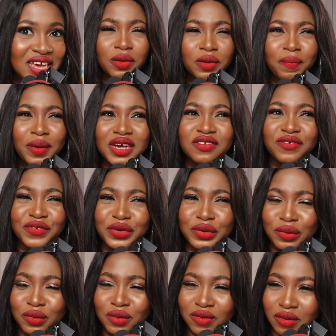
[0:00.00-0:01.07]
For the past
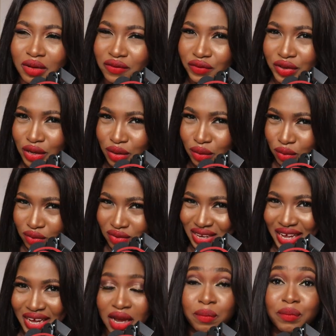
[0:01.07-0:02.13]
few videos,
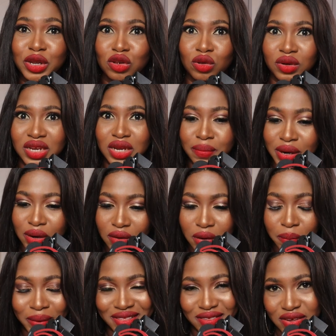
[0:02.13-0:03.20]
like I've been talking about
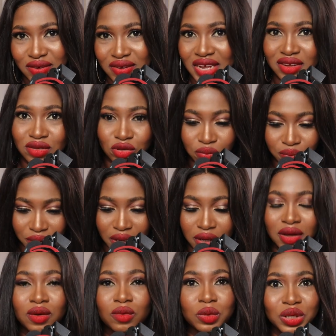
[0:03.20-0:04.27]
a particular
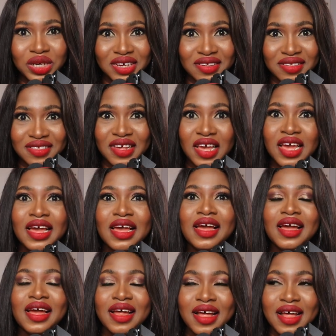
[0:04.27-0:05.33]
topic, which is
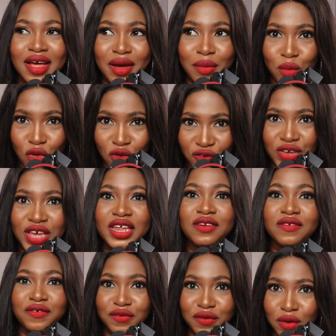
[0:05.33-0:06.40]

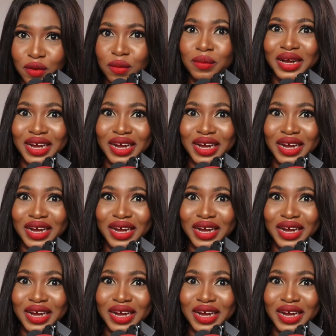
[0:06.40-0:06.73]
moving from